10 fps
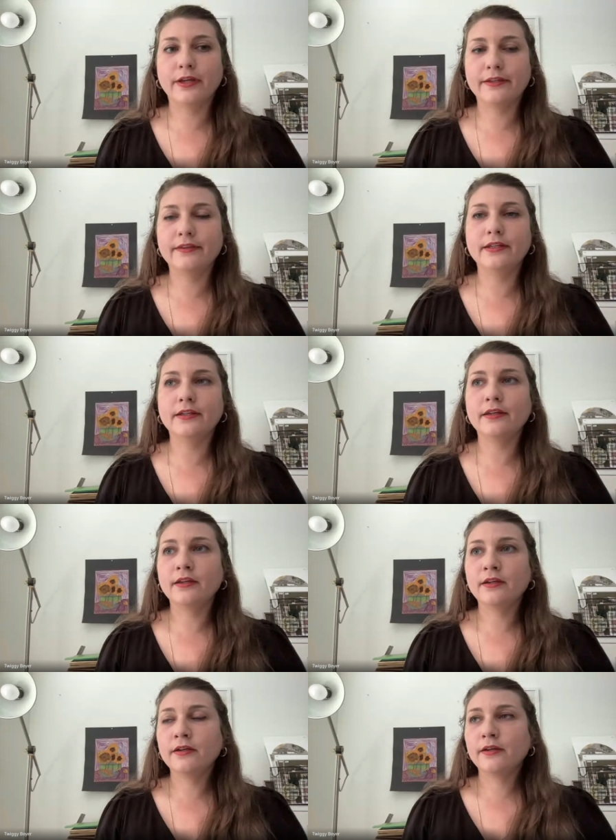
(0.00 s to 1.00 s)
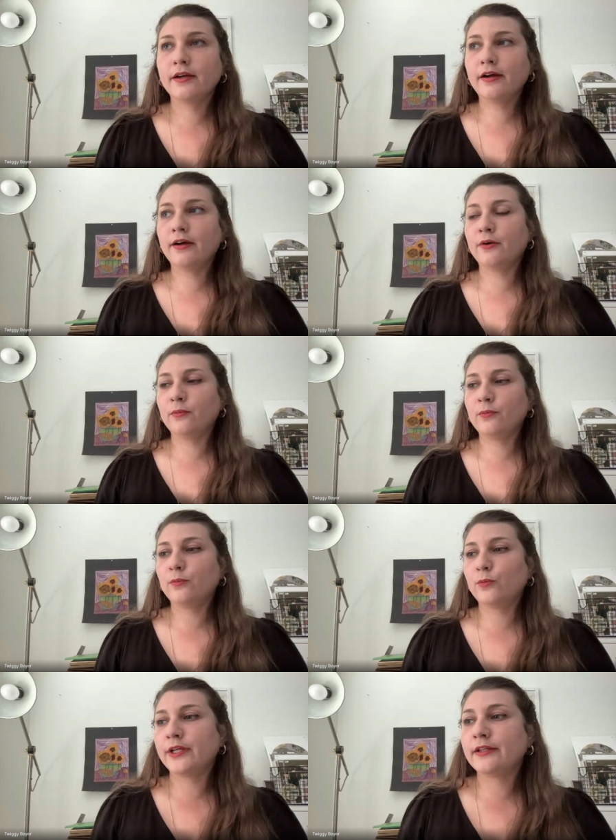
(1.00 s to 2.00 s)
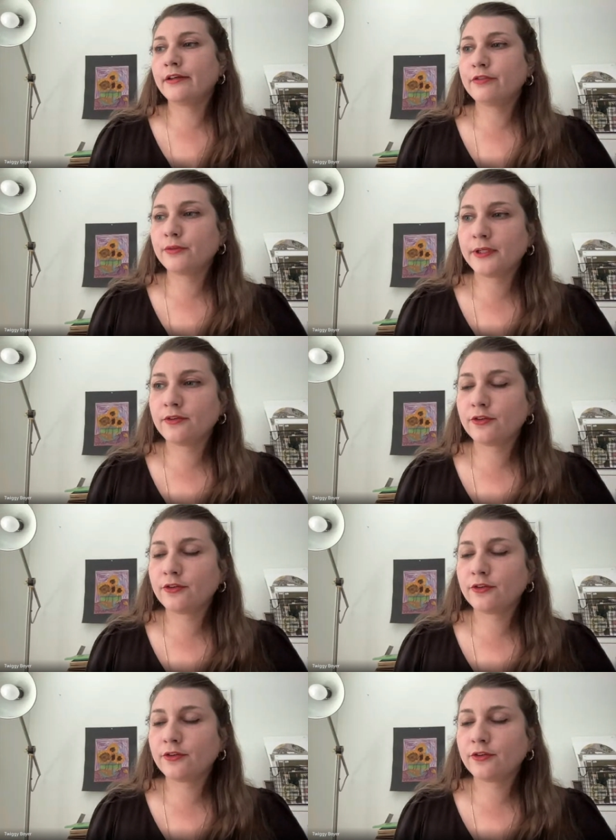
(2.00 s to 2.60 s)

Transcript: I think um, when I left my